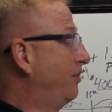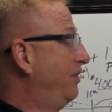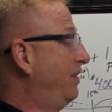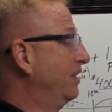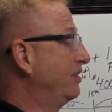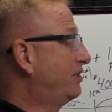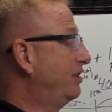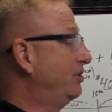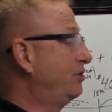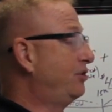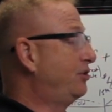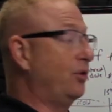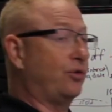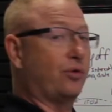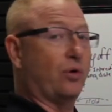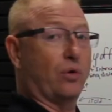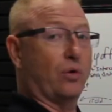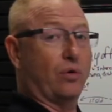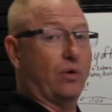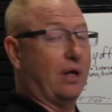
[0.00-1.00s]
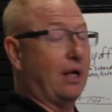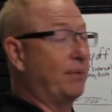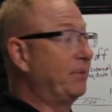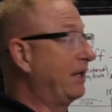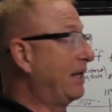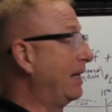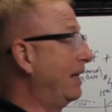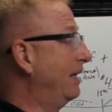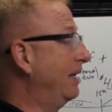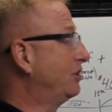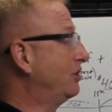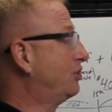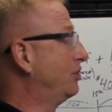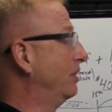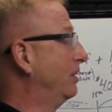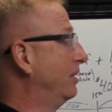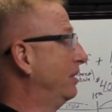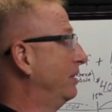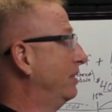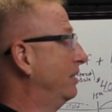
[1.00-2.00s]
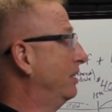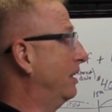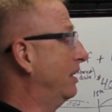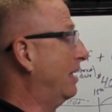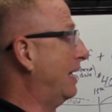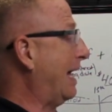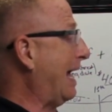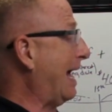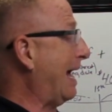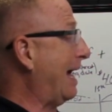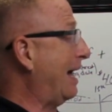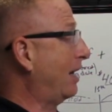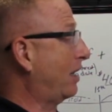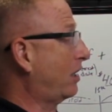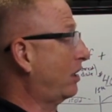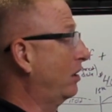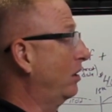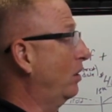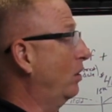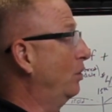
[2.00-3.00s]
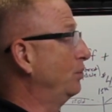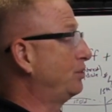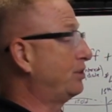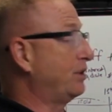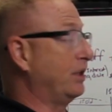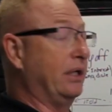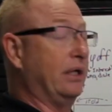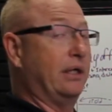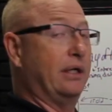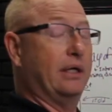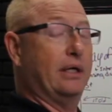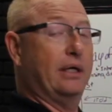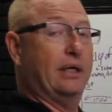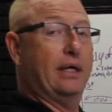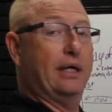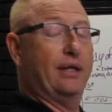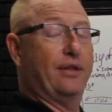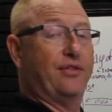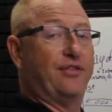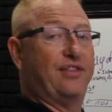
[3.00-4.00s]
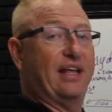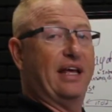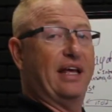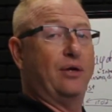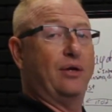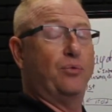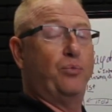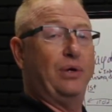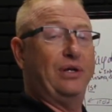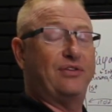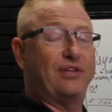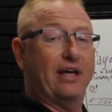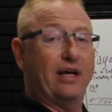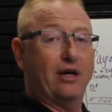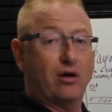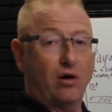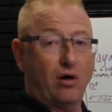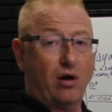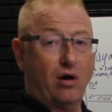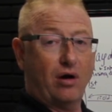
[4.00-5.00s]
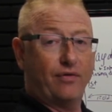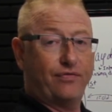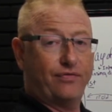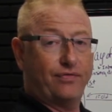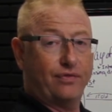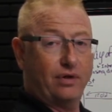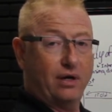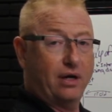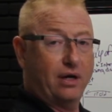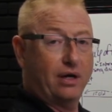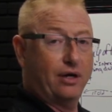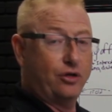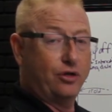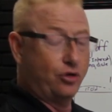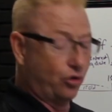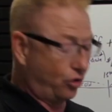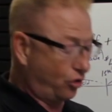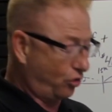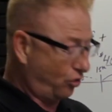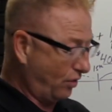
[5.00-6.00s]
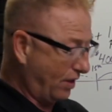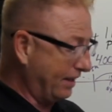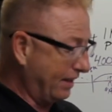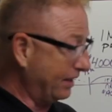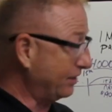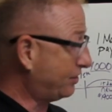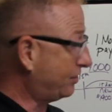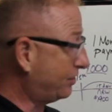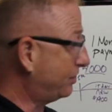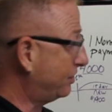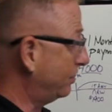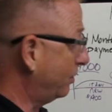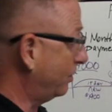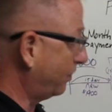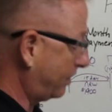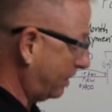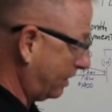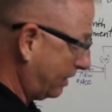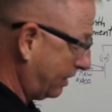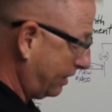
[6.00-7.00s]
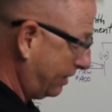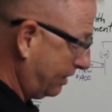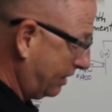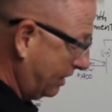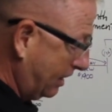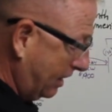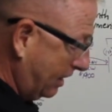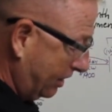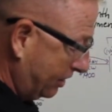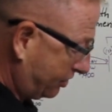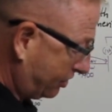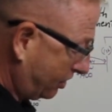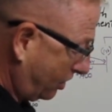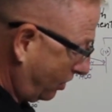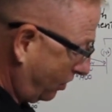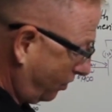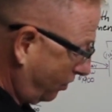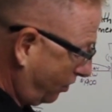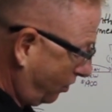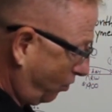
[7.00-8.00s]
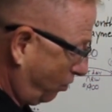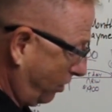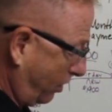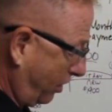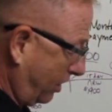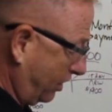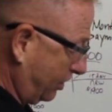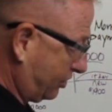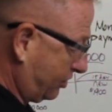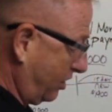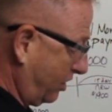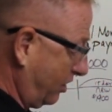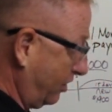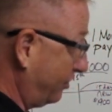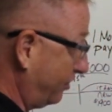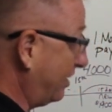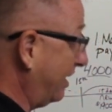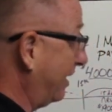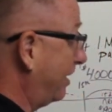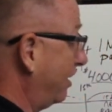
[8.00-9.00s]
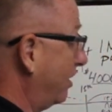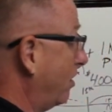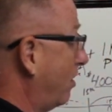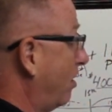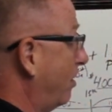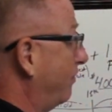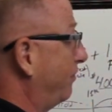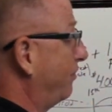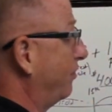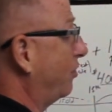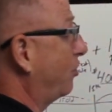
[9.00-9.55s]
this is your total obligation at closing. Then we take off your credits. Okay, so we're going to start taking off